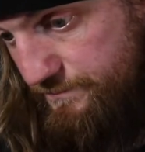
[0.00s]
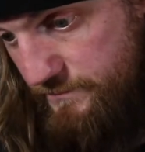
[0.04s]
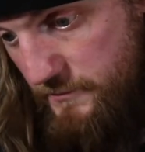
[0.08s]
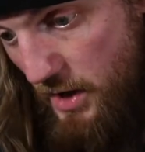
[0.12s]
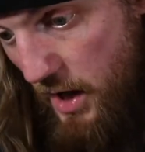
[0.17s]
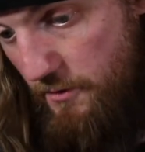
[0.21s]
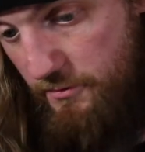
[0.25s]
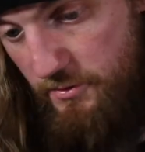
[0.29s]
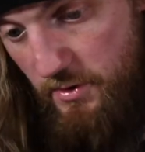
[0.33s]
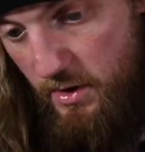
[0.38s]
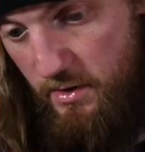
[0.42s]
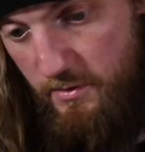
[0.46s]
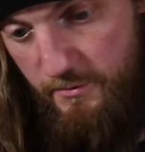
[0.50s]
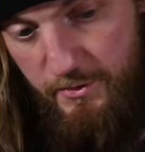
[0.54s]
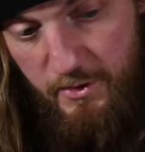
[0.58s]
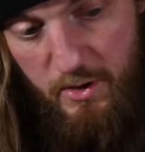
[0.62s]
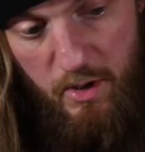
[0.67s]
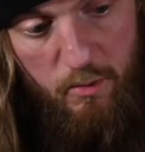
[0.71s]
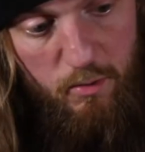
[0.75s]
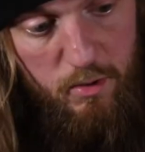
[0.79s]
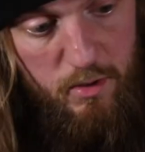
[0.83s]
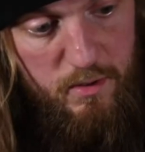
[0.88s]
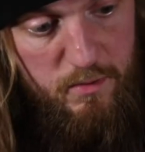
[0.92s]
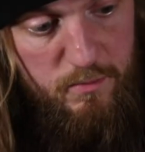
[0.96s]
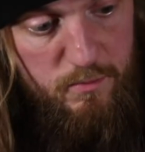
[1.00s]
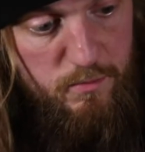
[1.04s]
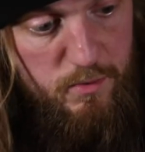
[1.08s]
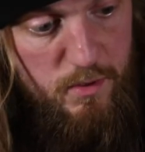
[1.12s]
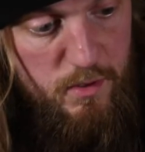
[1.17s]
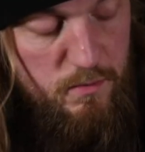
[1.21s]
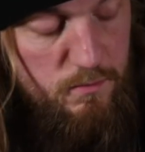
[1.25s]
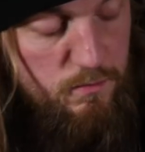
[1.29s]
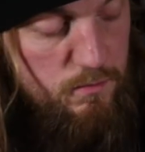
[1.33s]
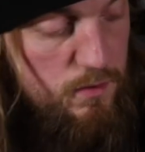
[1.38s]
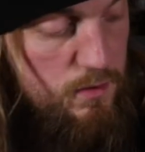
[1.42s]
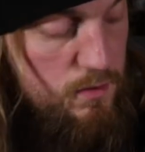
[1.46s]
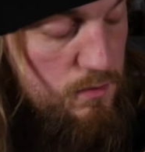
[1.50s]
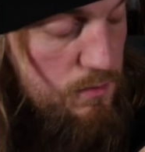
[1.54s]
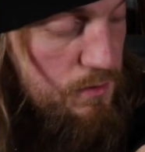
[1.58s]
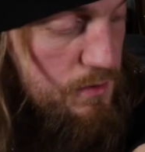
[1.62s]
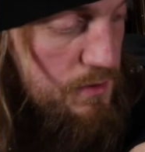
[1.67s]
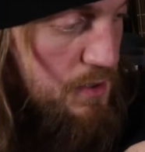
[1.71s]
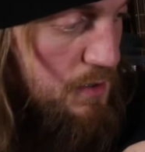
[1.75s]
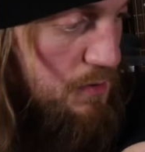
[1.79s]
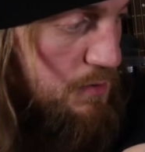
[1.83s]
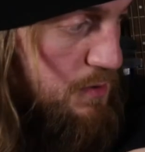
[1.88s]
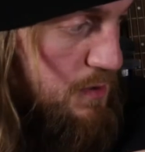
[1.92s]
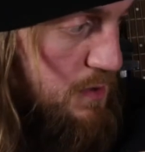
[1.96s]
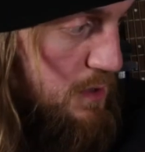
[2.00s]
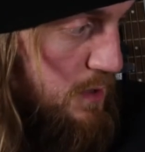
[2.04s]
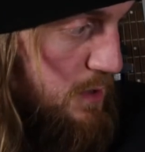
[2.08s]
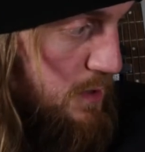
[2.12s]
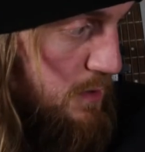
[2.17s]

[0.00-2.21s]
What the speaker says: I've gone and forgot what it was I was going